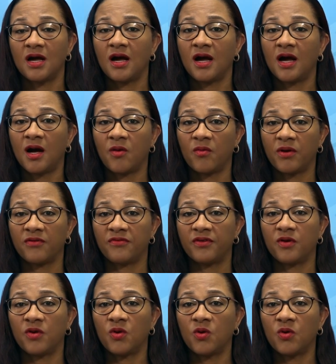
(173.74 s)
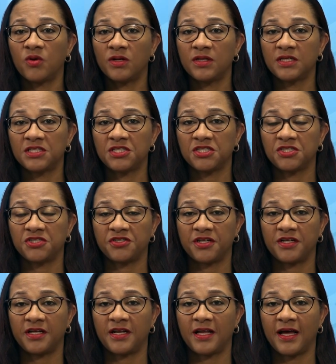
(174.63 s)
However, older
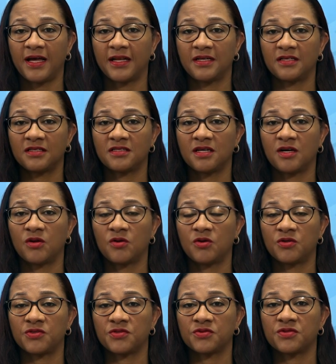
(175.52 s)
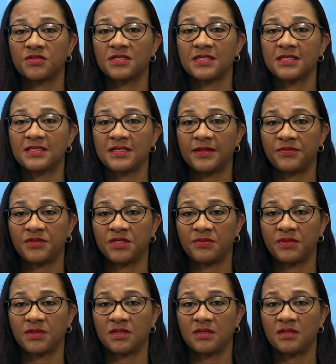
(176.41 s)
children and adults are also
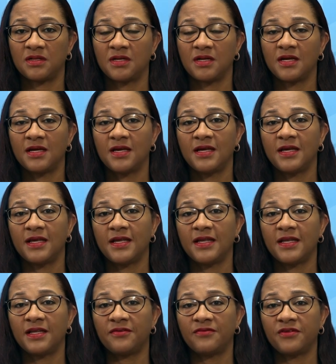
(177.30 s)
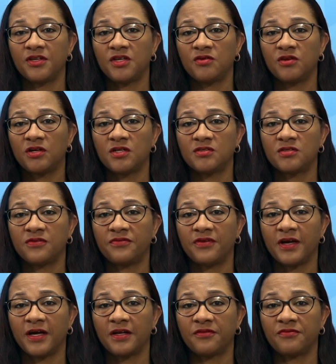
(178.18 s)
susceptible. Individuals with
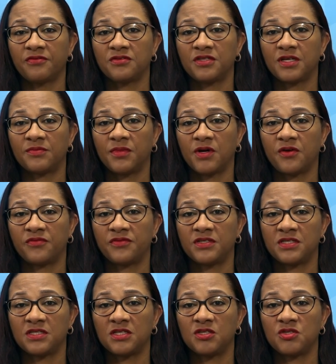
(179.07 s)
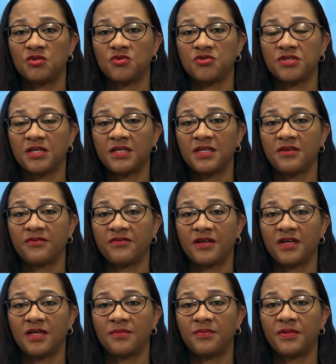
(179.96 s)
hand, foot, and mouth disease usually
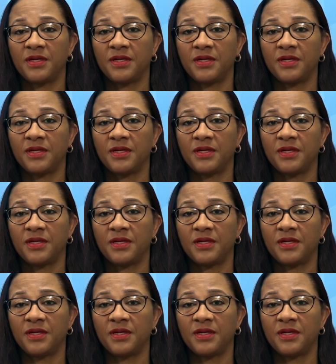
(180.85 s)
develop